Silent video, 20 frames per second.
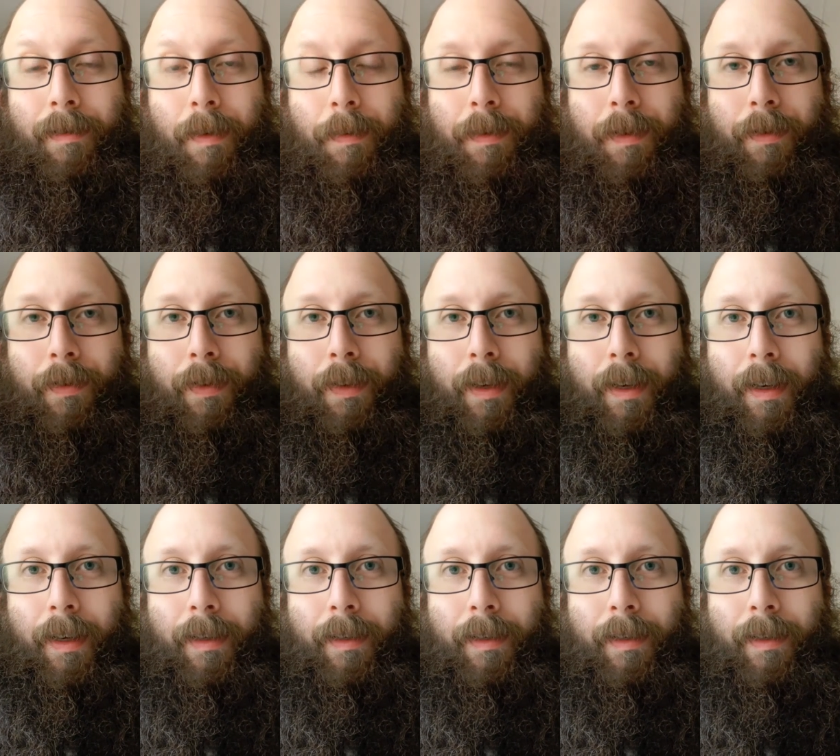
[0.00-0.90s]

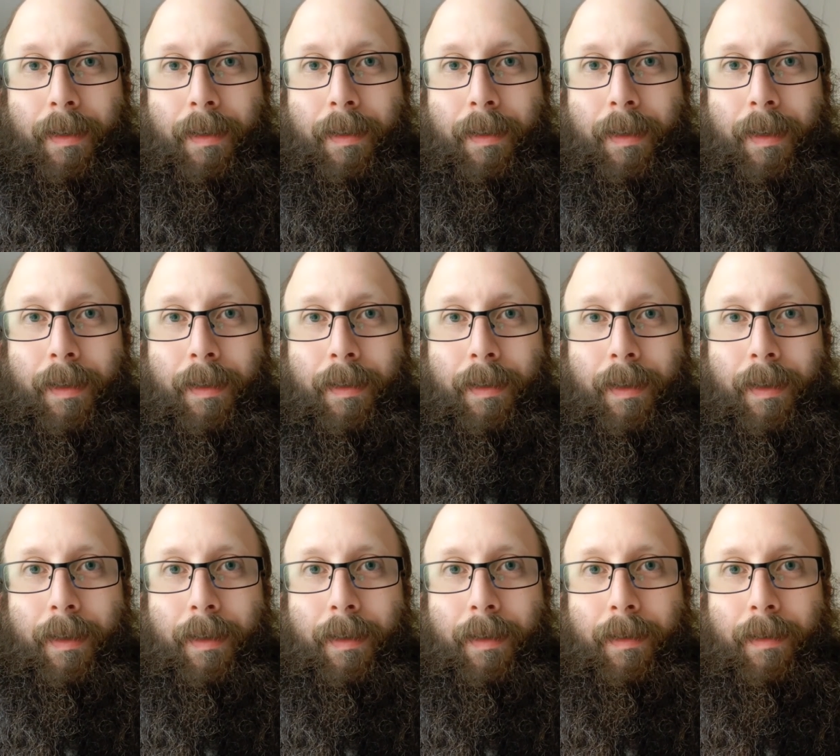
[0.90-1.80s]
thought, that
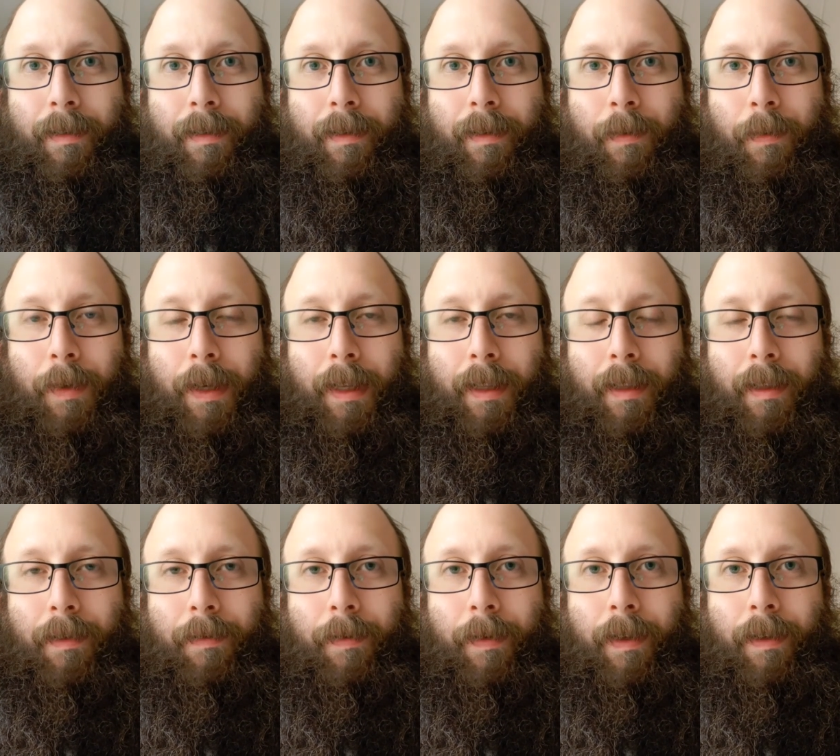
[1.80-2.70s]
the way
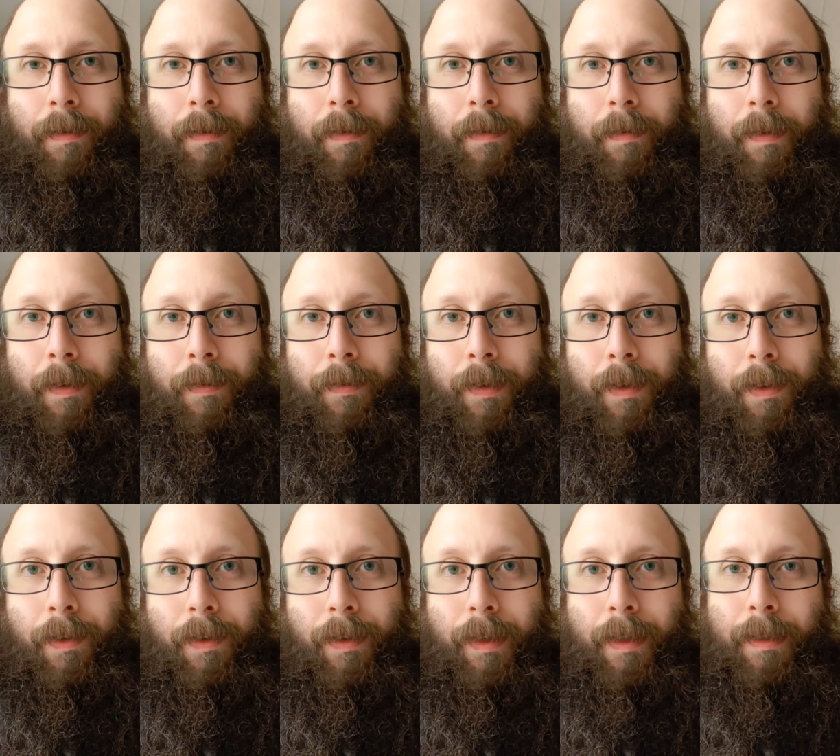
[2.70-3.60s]
that we view
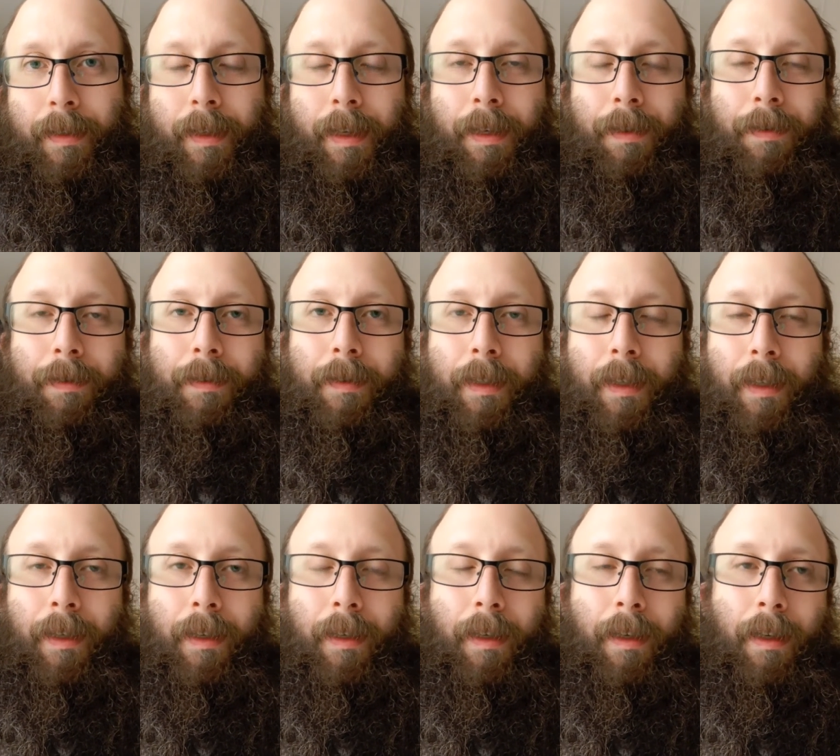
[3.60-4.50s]
things, not
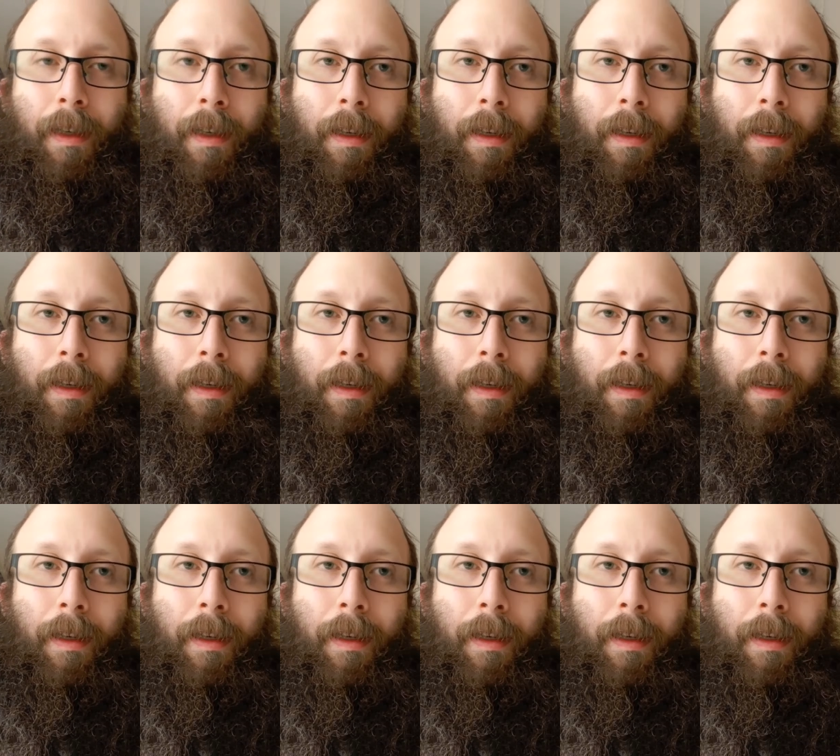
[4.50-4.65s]
only